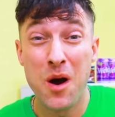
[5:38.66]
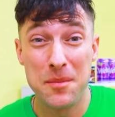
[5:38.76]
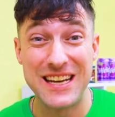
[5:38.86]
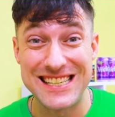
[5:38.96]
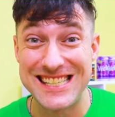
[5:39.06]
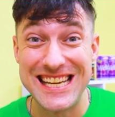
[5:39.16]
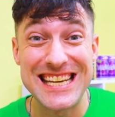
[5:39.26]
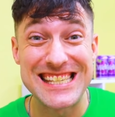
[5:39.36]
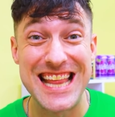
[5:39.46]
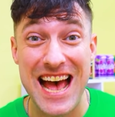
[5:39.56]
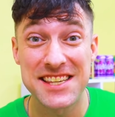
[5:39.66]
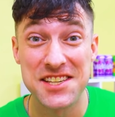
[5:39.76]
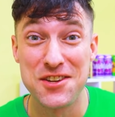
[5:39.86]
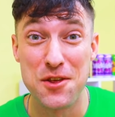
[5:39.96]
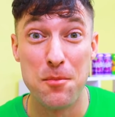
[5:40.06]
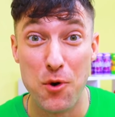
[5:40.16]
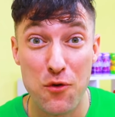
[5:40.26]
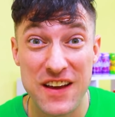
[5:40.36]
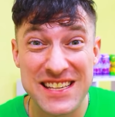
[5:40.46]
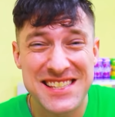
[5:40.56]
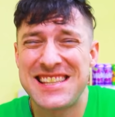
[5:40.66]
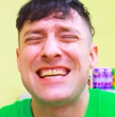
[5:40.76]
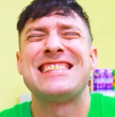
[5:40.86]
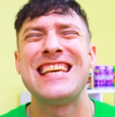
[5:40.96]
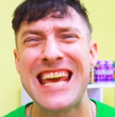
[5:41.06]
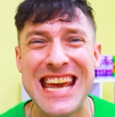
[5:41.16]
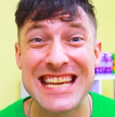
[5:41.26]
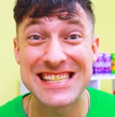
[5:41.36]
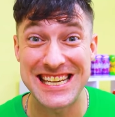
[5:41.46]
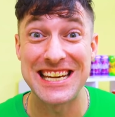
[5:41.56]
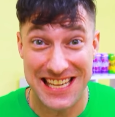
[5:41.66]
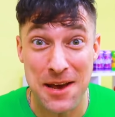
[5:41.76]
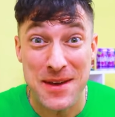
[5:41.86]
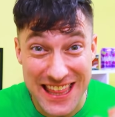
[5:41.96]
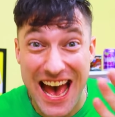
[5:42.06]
want me to sneak snacks into the movies? That's easy. Give me